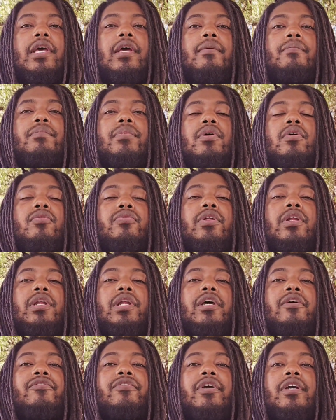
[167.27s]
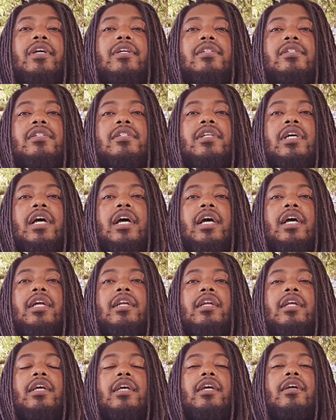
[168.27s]
but on the left hand side,
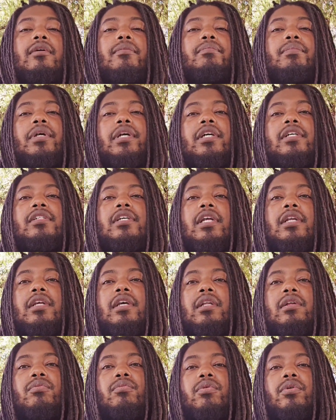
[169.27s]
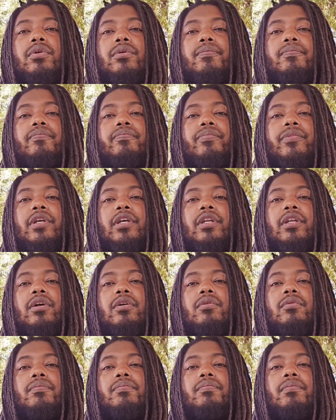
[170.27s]
because they're dealing with, you know,
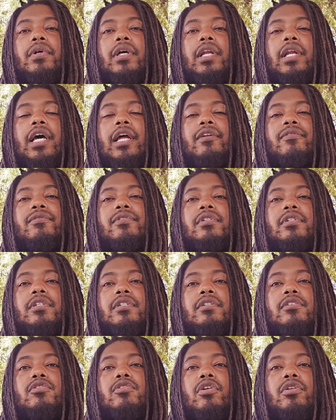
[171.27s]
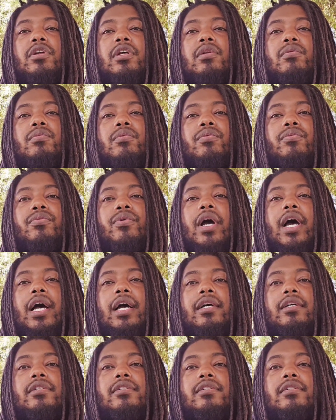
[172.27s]
a lot of the sisters are dealing with
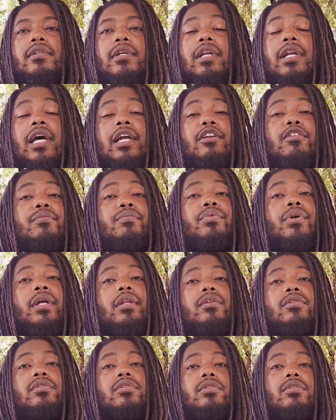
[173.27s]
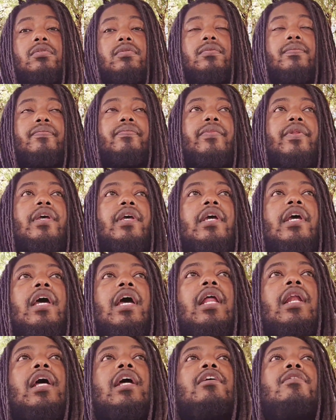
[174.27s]
rocks. A lot of you brothers too.
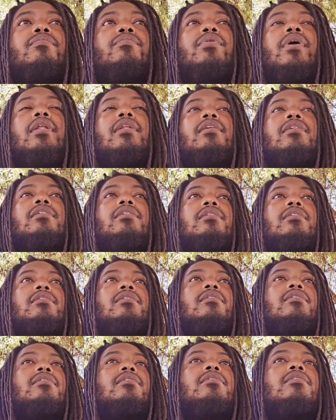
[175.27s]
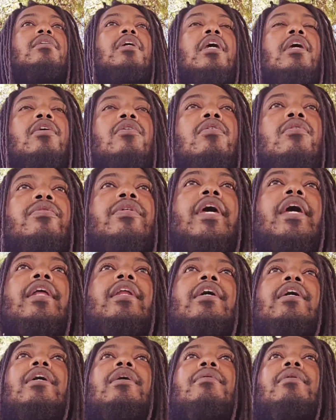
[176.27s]
A lot of you brothers take on that
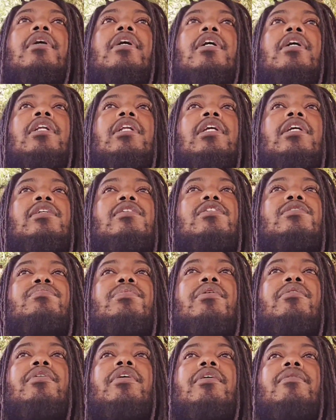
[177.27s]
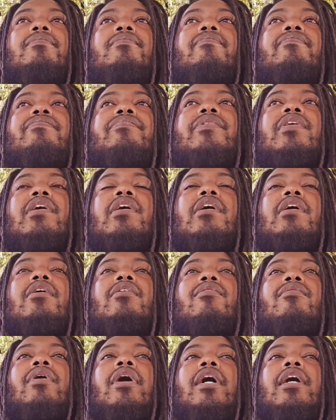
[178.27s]
unclean spirit,
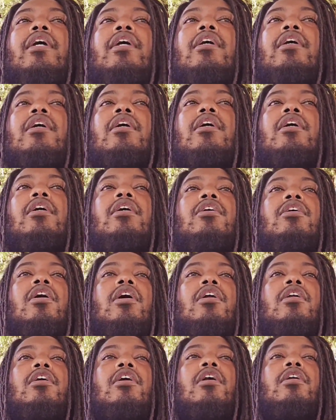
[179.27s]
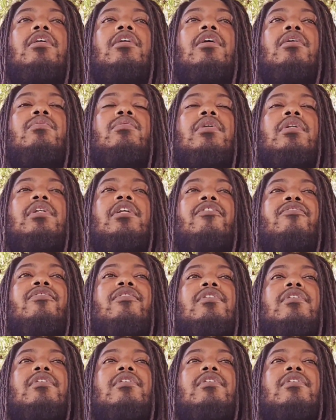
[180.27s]
right? Y'all deal with different